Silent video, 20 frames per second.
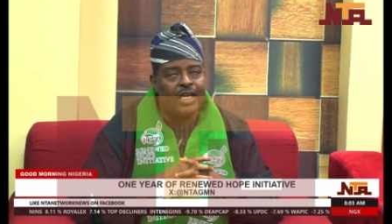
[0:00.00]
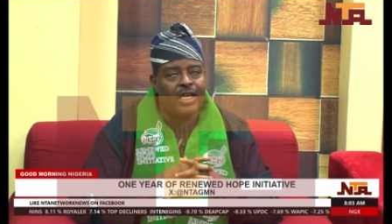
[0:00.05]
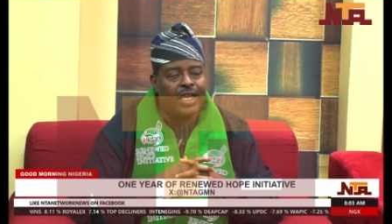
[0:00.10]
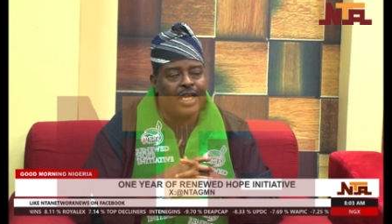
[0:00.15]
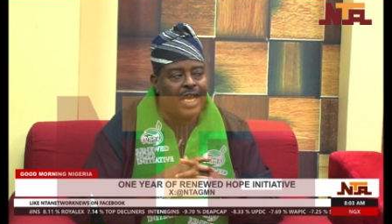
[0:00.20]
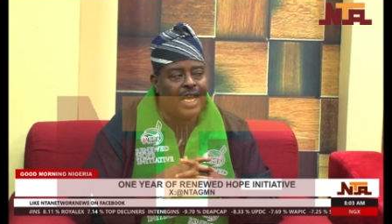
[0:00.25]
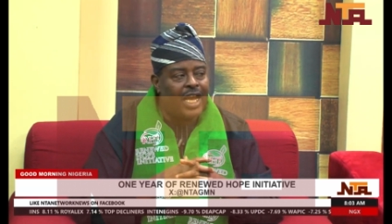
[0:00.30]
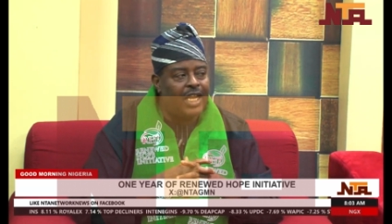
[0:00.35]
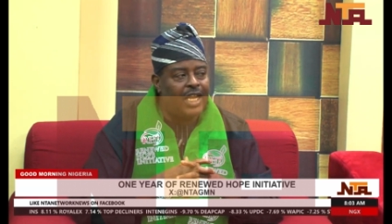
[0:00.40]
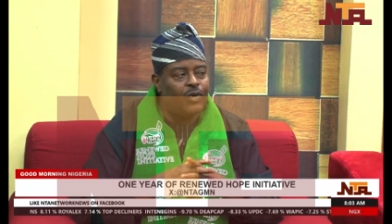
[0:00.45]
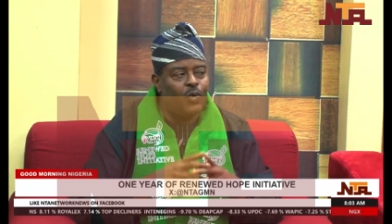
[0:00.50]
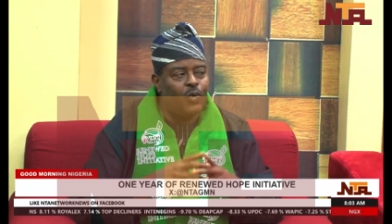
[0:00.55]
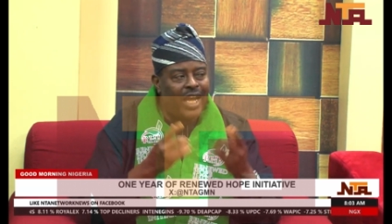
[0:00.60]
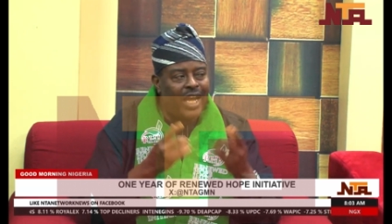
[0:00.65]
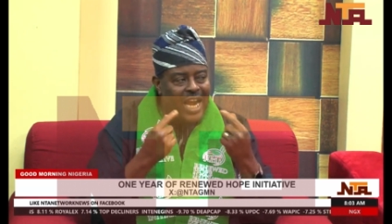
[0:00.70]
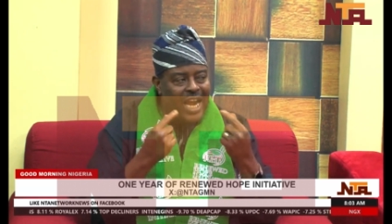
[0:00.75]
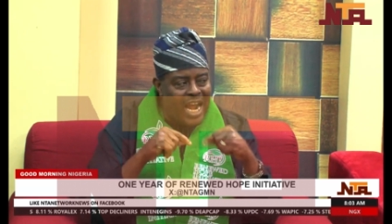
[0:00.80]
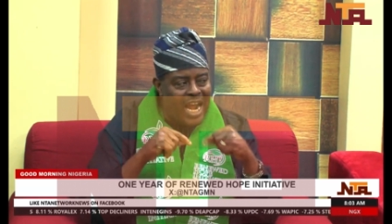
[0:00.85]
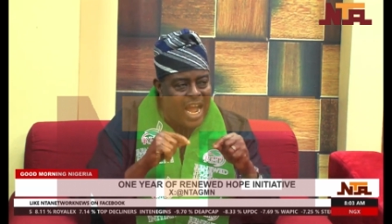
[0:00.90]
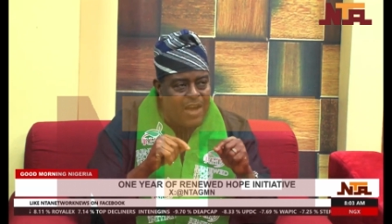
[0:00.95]
And we
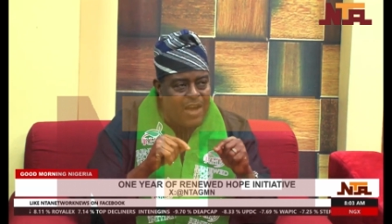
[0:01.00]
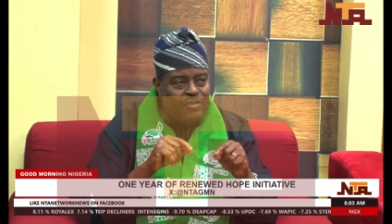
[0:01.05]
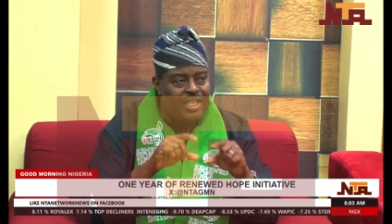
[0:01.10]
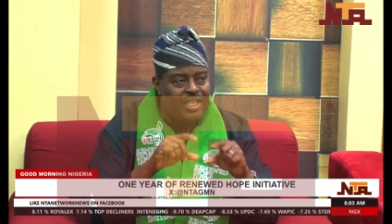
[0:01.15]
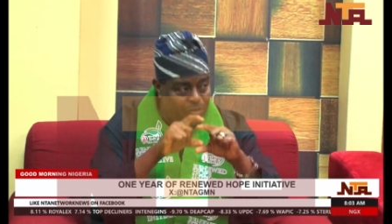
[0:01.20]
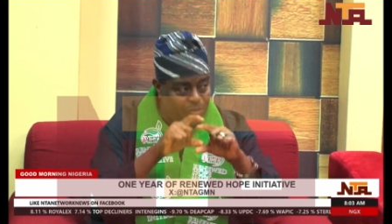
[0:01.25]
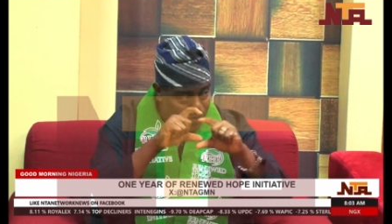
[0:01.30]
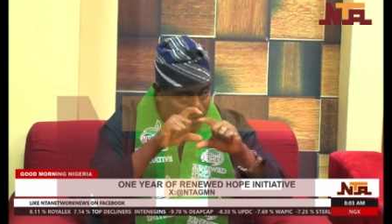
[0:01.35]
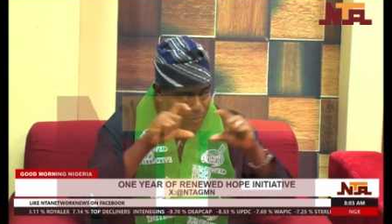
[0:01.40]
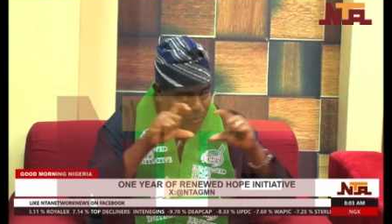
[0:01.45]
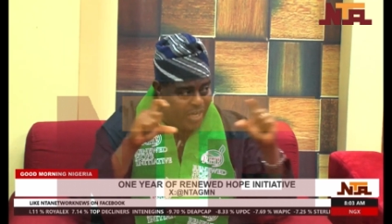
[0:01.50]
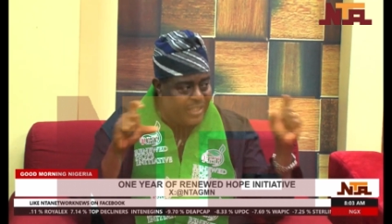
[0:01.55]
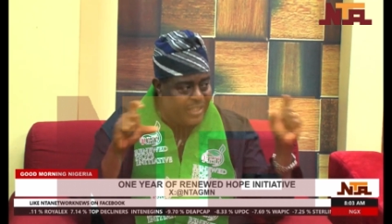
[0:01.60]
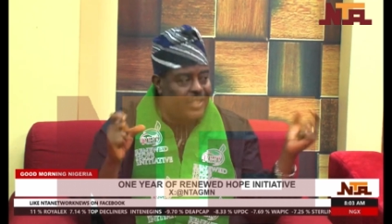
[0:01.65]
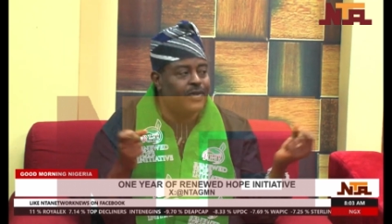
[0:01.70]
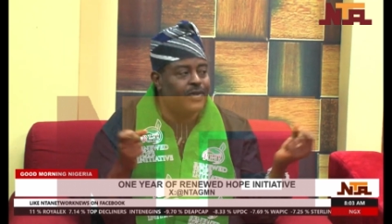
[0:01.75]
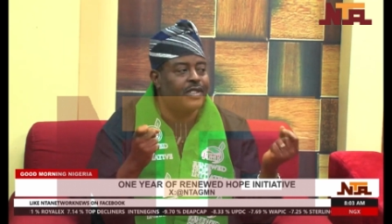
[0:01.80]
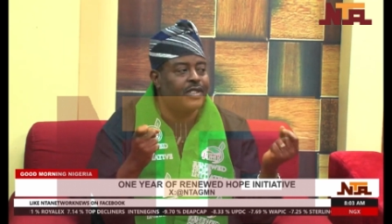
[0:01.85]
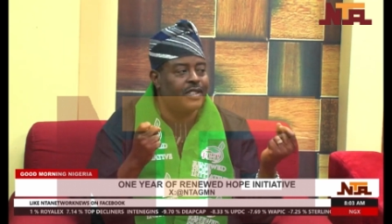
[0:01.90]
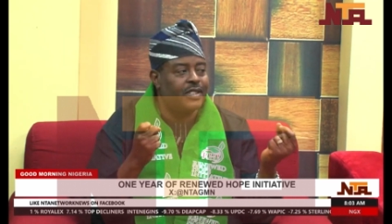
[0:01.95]
have the
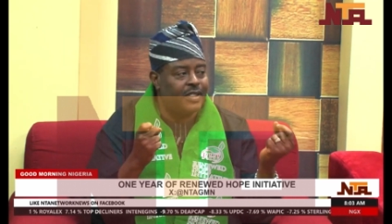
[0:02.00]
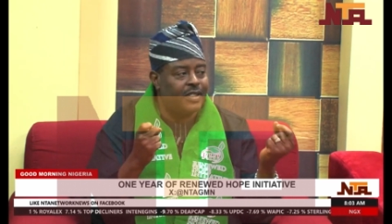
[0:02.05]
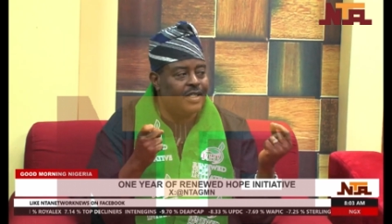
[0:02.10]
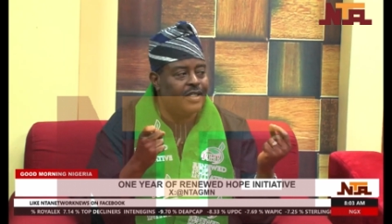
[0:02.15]
directors